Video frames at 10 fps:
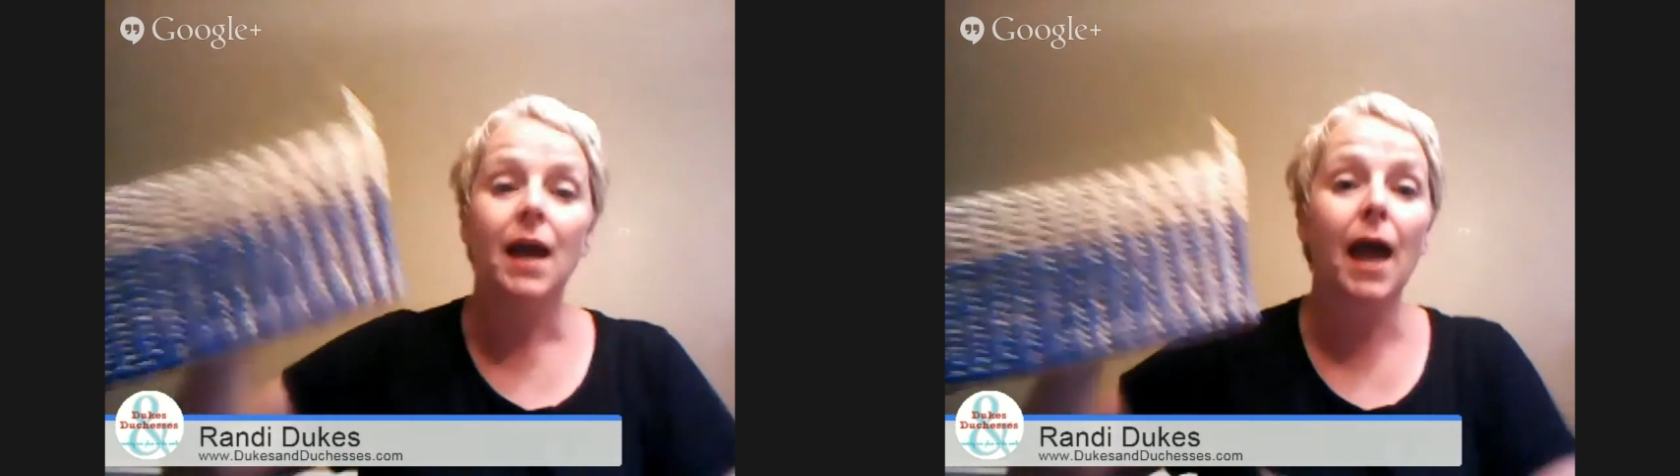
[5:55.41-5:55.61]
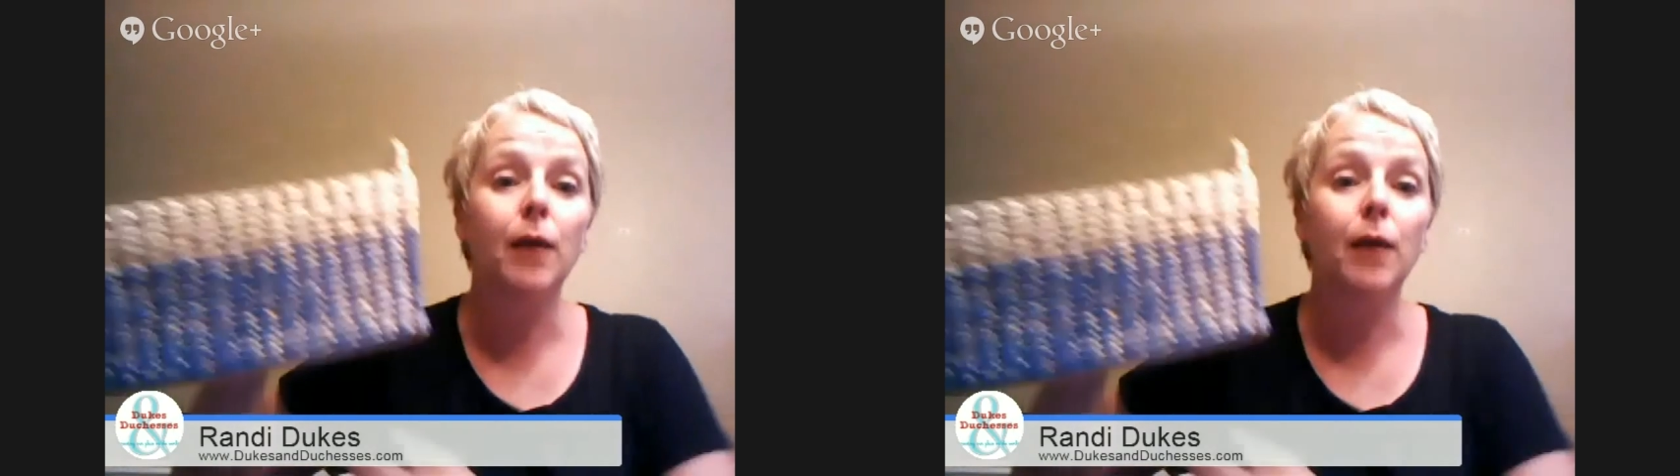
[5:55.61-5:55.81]

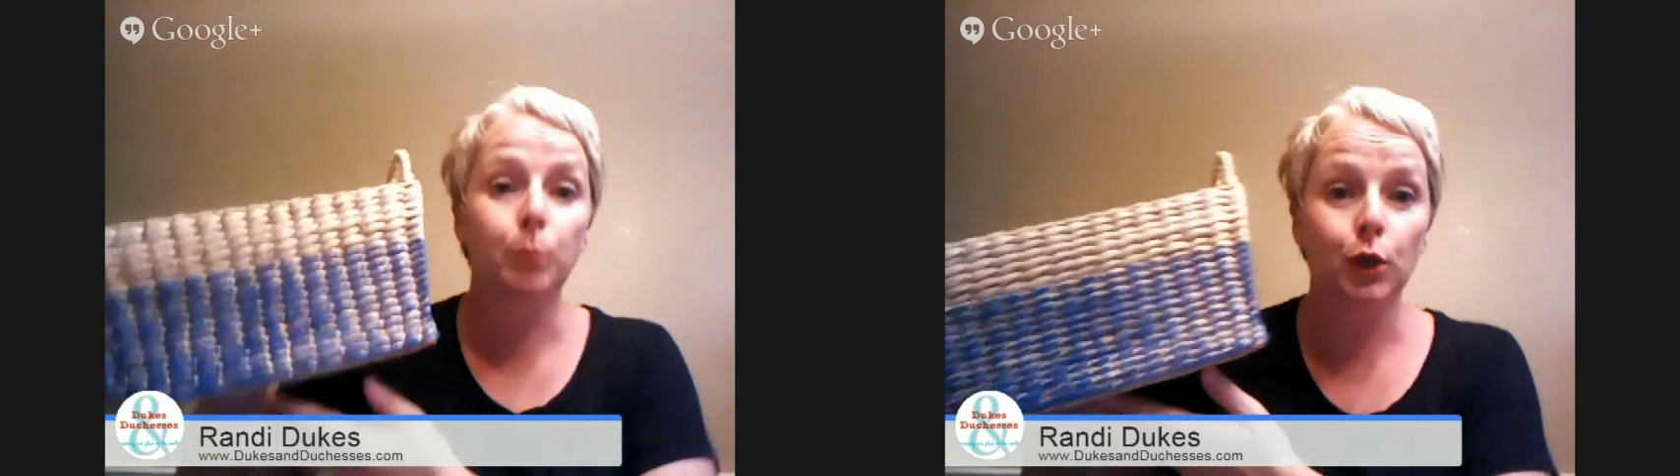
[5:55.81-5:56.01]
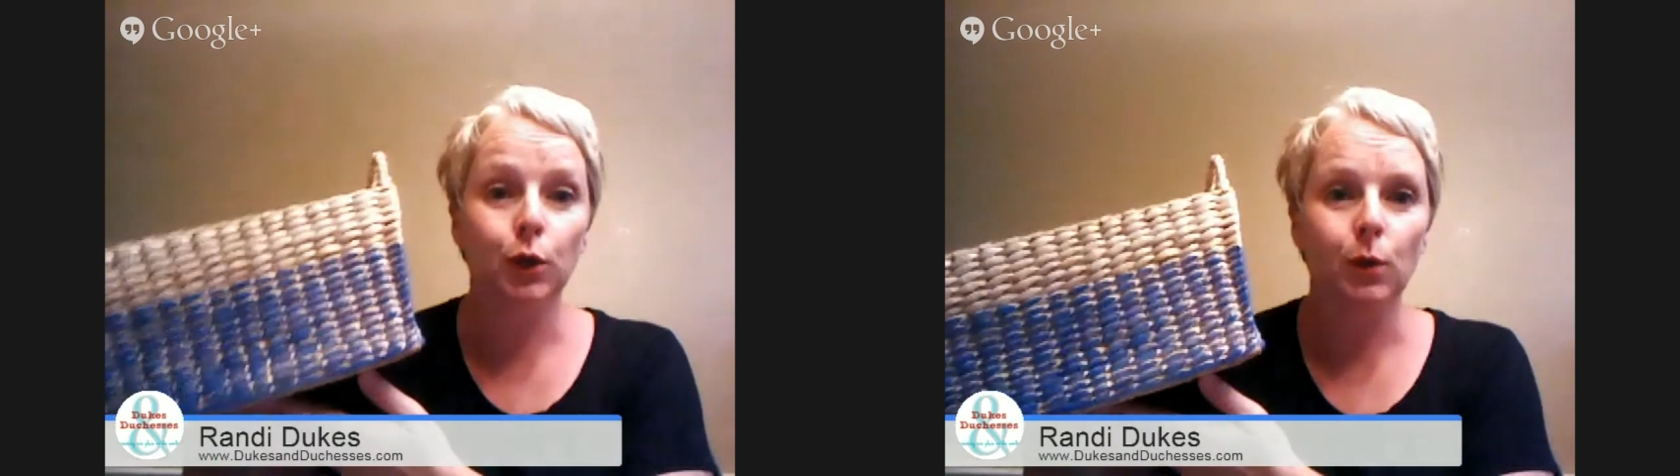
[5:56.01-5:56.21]
And
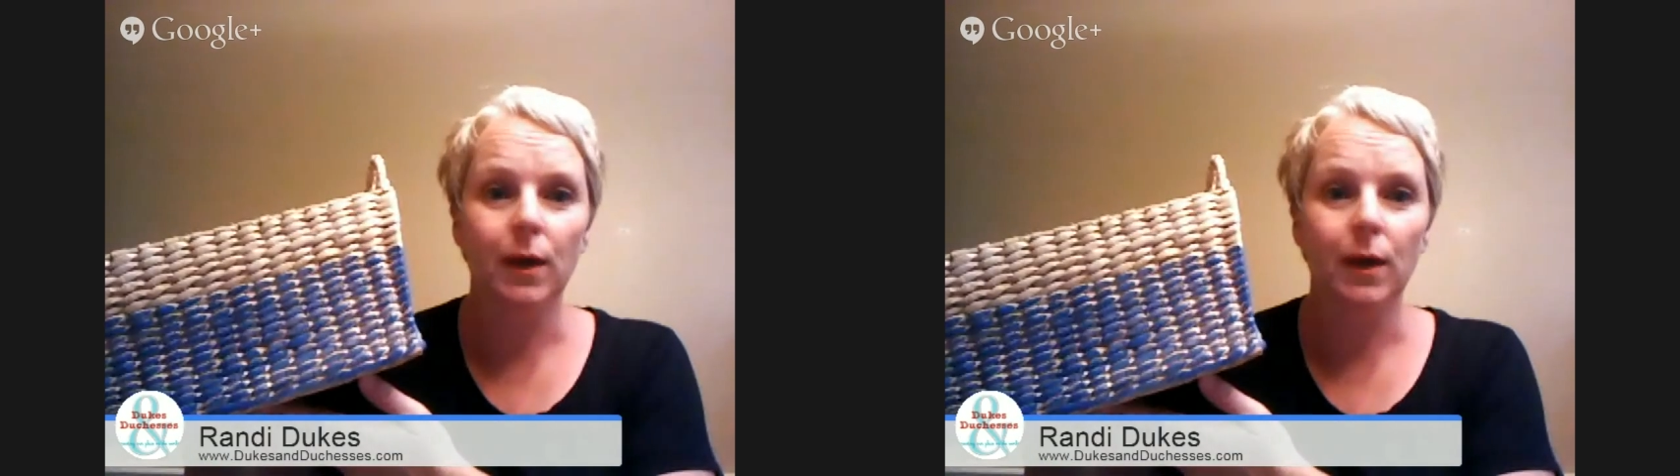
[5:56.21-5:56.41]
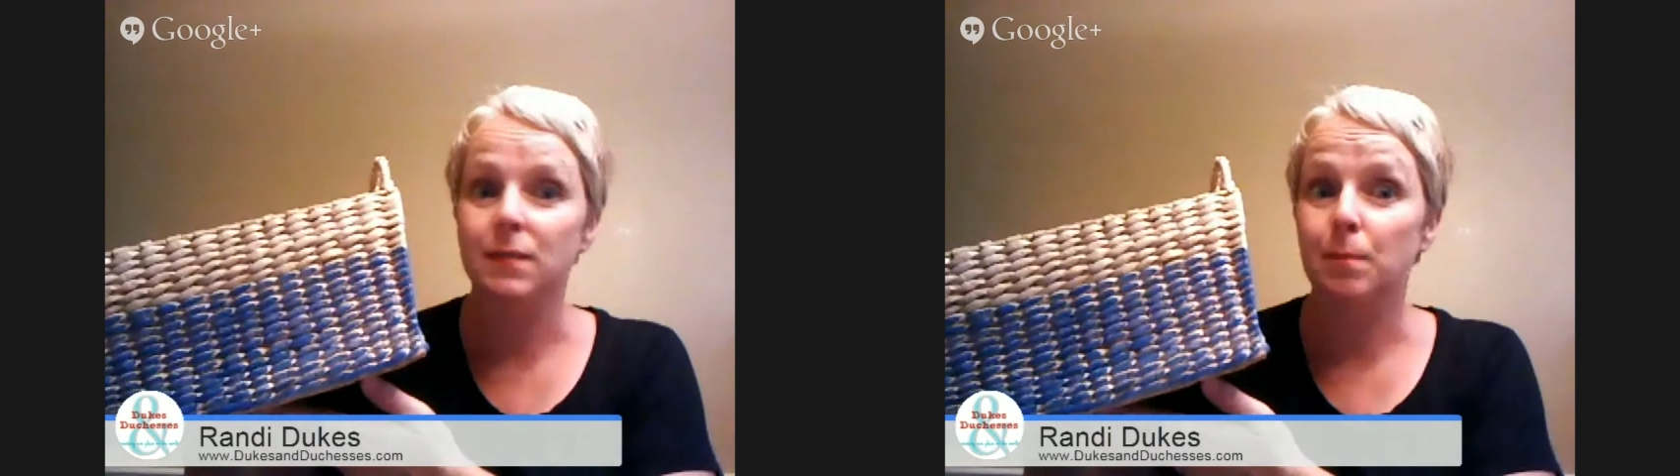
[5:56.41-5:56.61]
blue
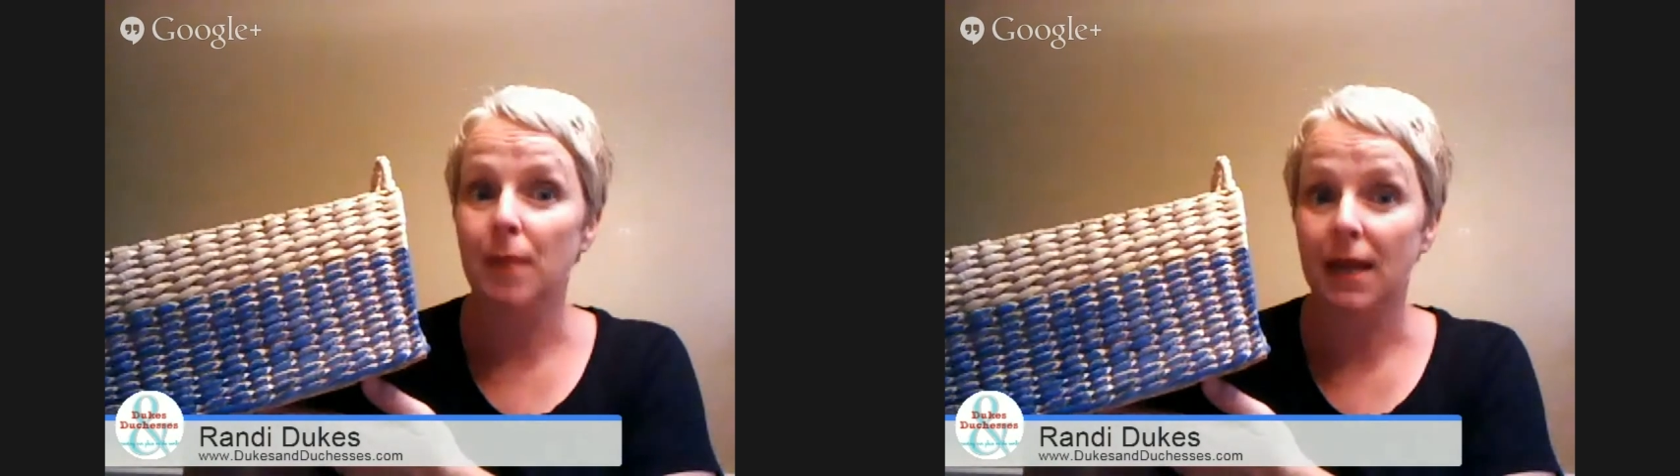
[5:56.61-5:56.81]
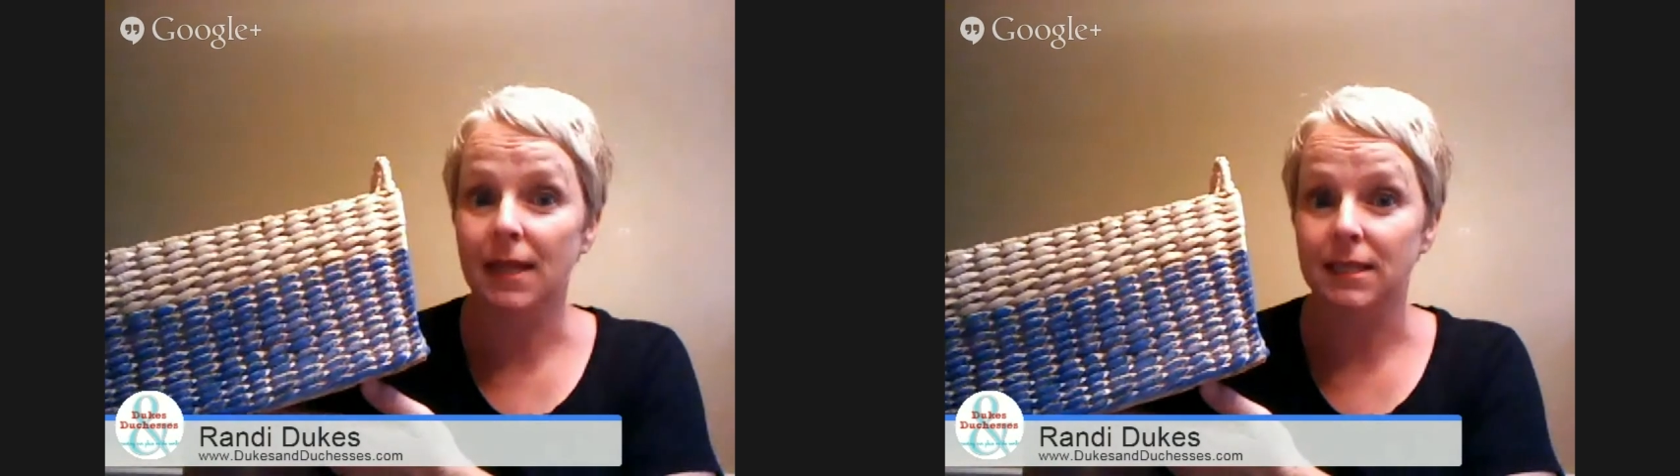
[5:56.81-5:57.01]
is
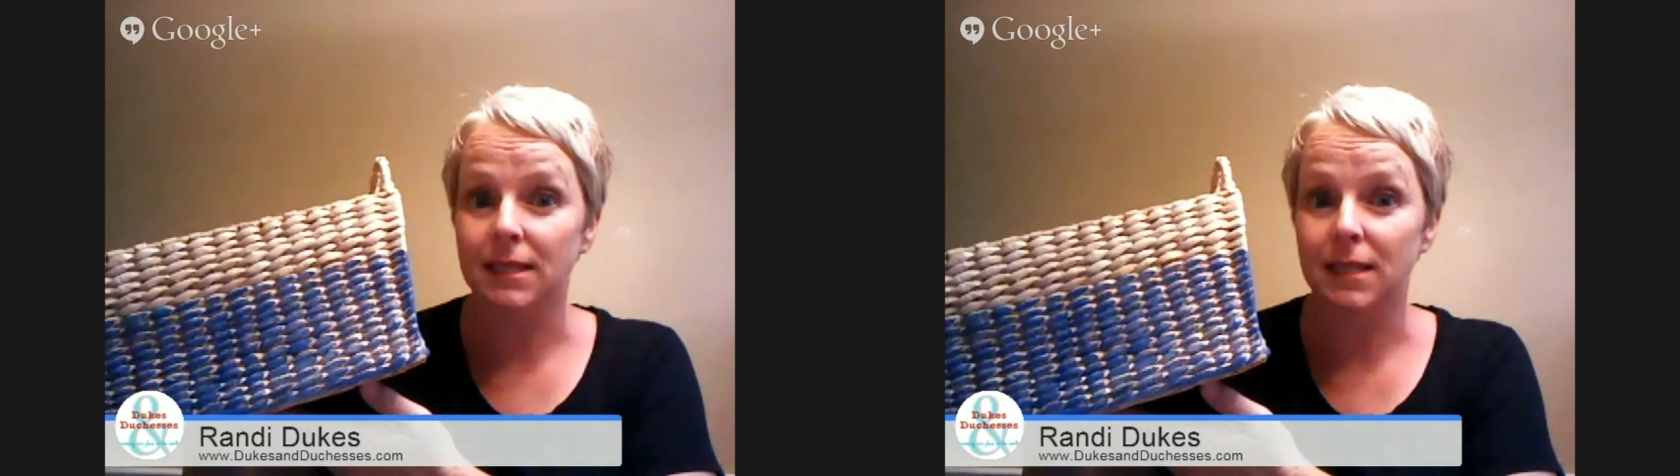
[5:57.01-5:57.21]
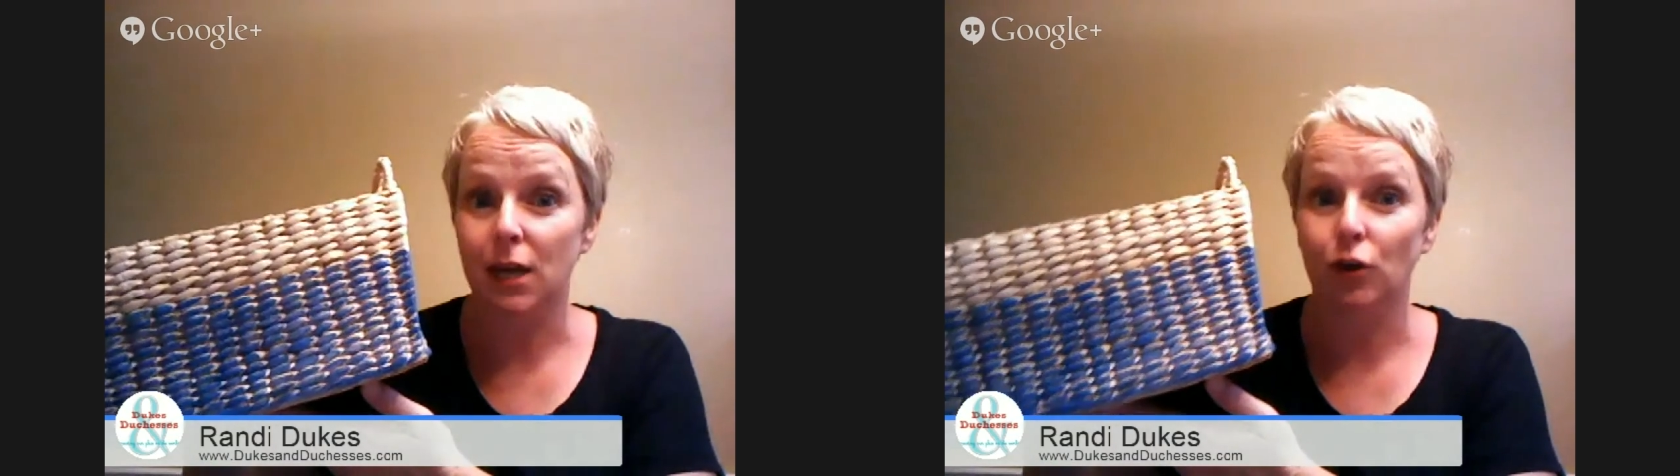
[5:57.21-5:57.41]
big this year.